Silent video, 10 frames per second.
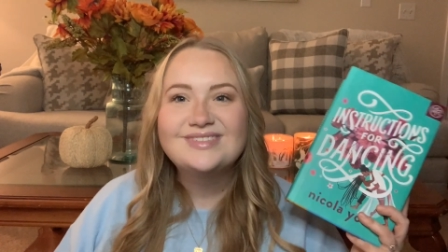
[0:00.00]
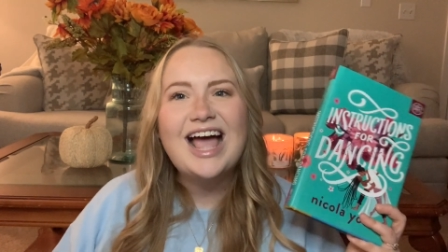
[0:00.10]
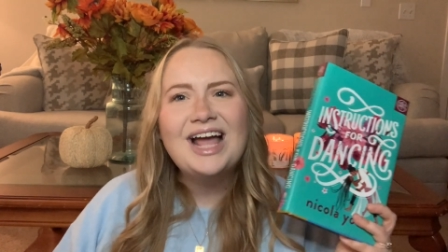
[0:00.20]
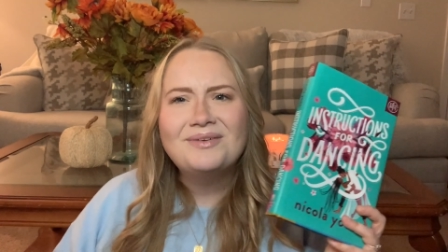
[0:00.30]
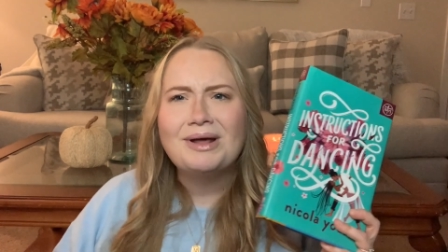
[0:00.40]

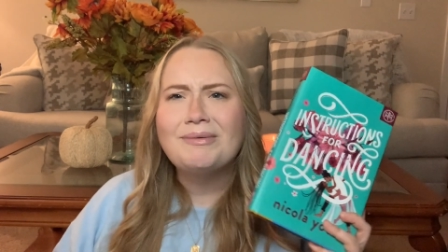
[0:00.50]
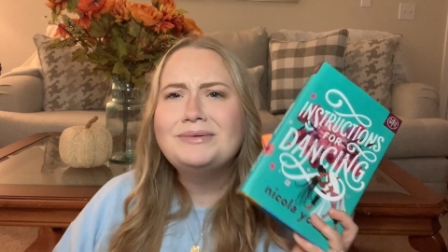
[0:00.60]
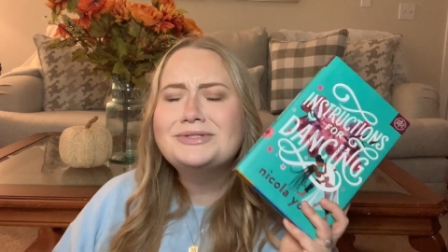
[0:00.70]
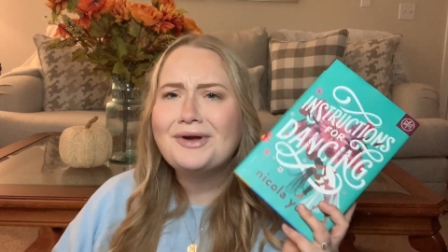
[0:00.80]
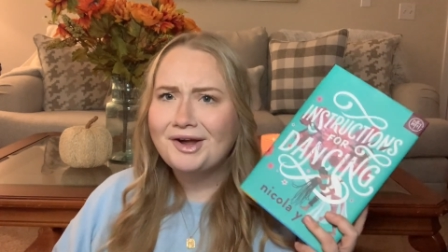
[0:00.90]
I don't know, it
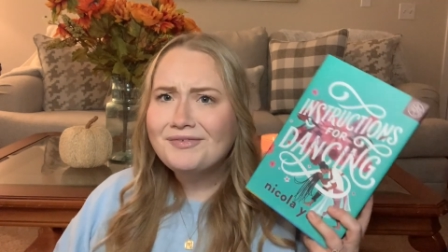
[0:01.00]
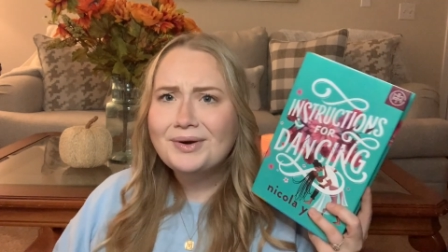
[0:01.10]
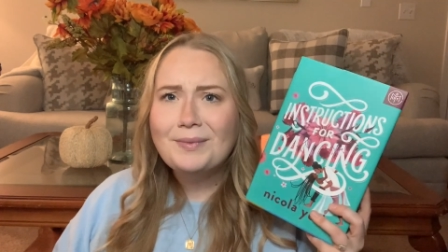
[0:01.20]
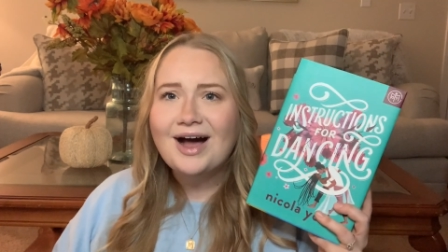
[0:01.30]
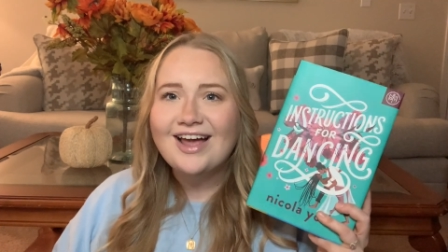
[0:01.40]
was great for
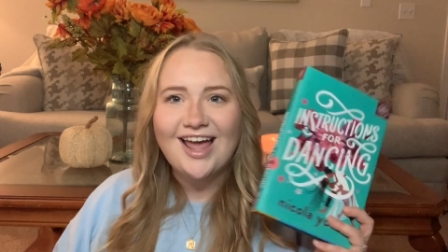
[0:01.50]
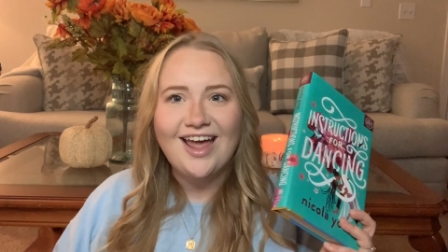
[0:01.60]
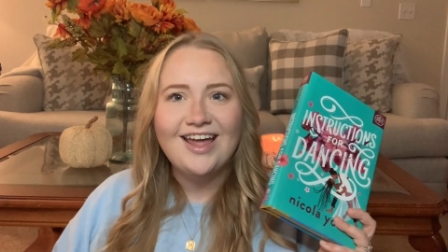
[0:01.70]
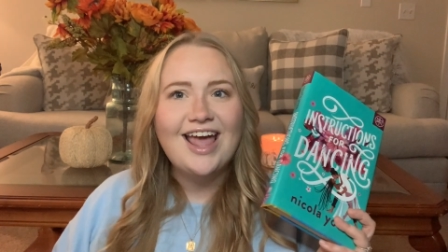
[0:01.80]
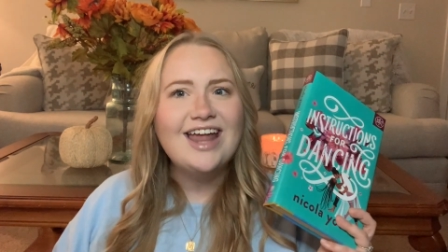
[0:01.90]
a
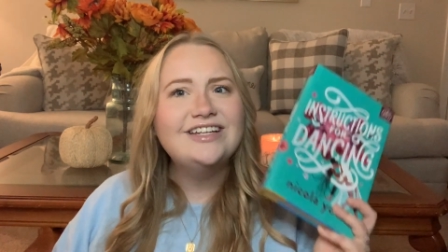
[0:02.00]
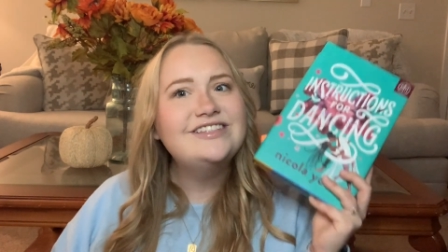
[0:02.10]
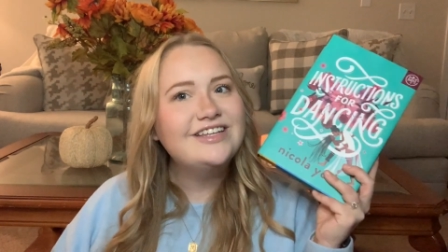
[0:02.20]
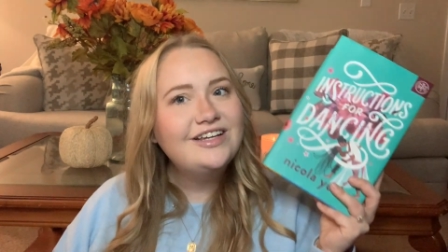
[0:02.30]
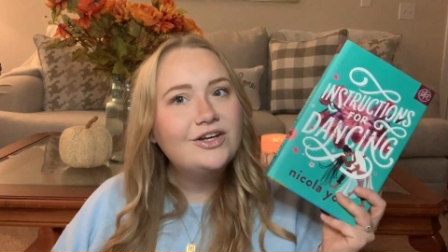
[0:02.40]
YA, and it
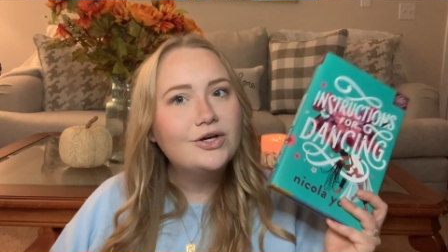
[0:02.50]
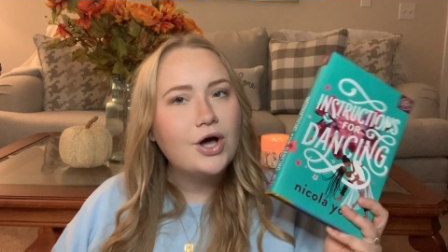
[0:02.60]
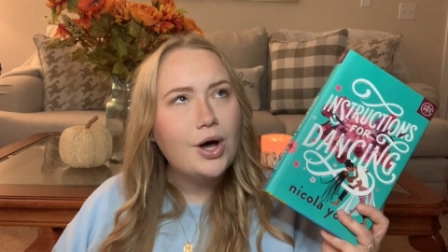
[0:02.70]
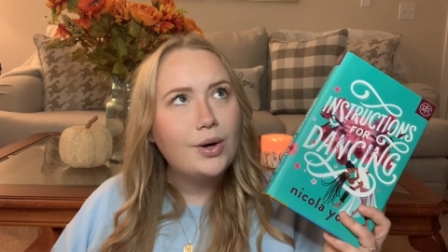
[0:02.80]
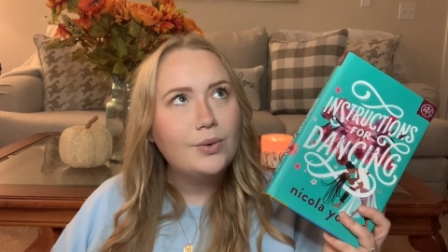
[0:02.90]
did
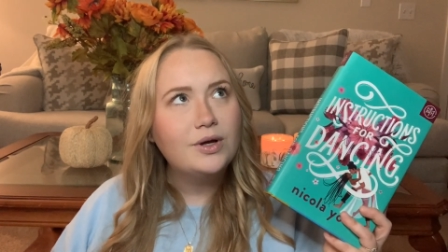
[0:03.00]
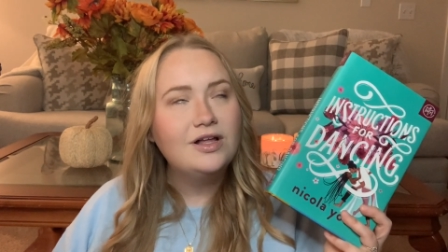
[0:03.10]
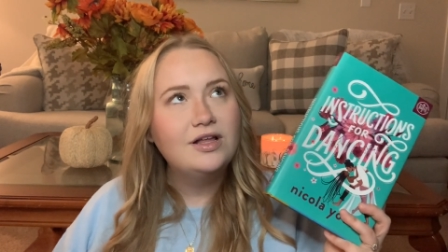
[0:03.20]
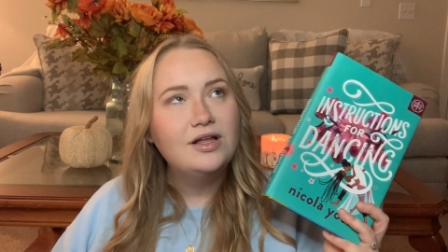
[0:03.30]
go